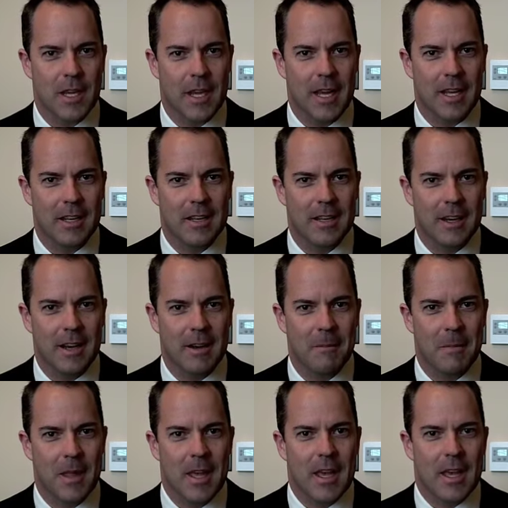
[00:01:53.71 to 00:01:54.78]

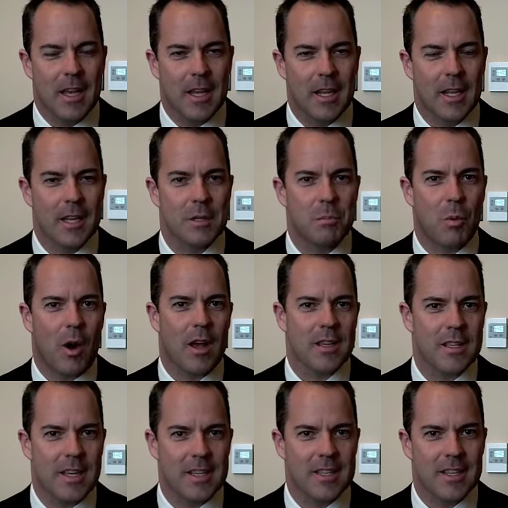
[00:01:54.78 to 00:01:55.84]
And it is
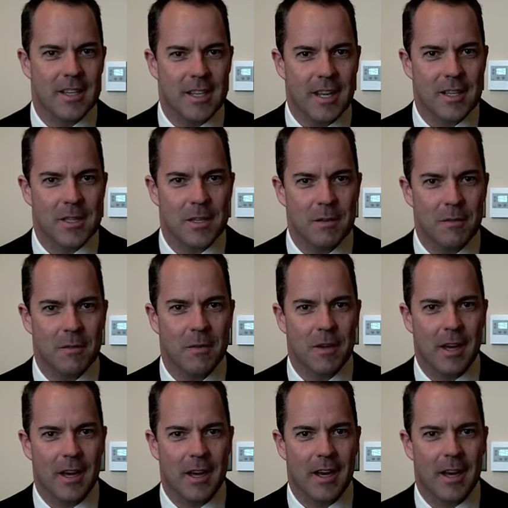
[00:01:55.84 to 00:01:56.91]
process intensive,
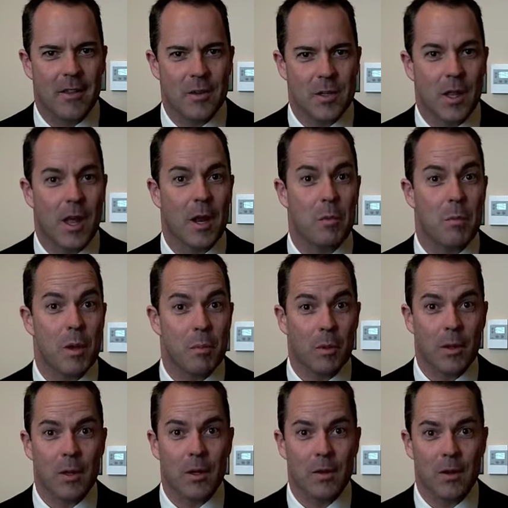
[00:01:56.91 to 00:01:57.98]
and there's a lot of
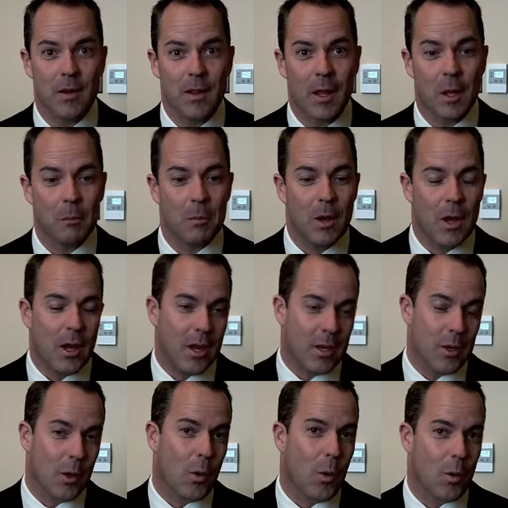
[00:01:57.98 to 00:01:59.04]
people here that'll help
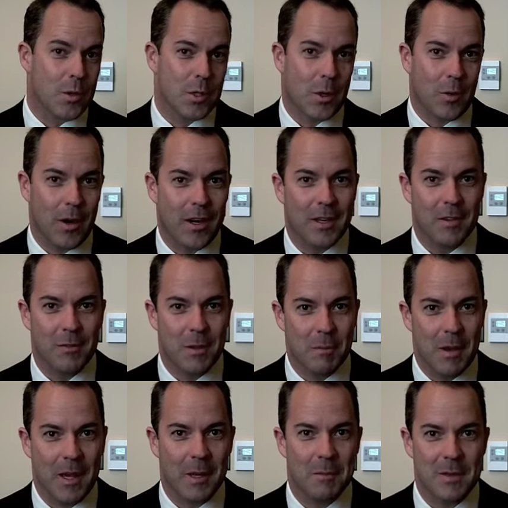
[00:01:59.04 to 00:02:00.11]
you course correct if you
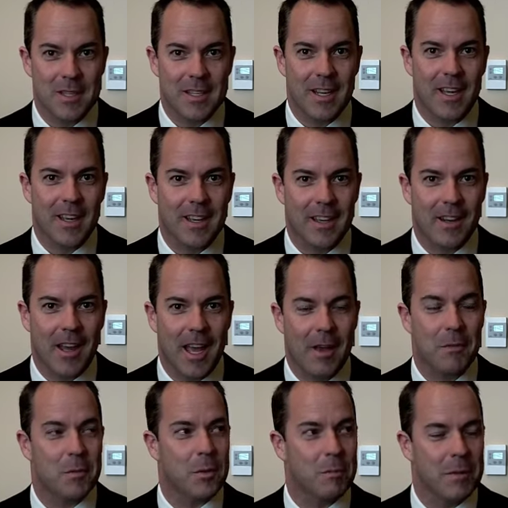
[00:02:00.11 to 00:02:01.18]
make a mistake, and I
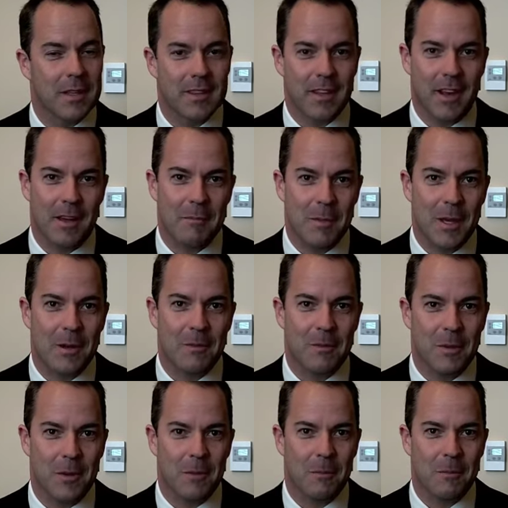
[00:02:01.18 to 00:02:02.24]
have to admit that I've made a
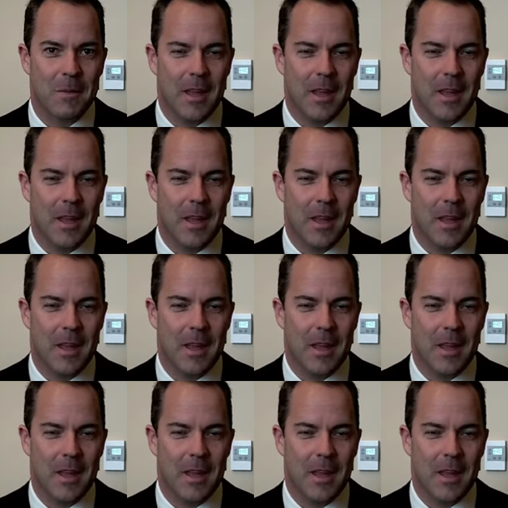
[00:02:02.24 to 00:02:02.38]
few.